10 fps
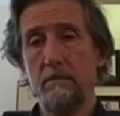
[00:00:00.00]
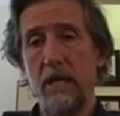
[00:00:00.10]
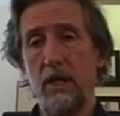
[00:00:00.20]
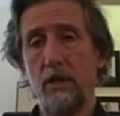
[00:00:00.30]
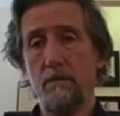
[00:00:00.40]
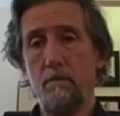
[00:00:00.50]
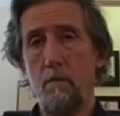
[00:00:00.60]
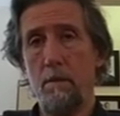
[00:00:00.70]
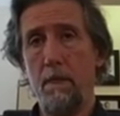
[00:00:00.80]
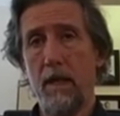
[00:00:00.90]
Thank you.
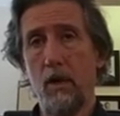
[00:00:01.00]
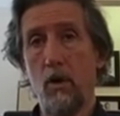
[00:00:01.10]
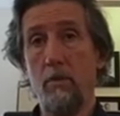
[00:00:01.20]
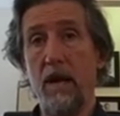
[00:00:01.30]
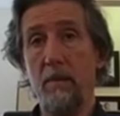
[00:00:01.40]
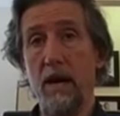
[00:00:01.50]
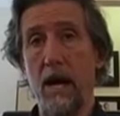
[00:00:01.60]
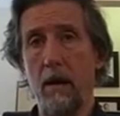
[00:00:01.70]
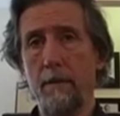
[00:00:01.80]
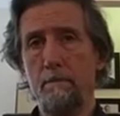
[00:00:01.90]
Go to PayPal.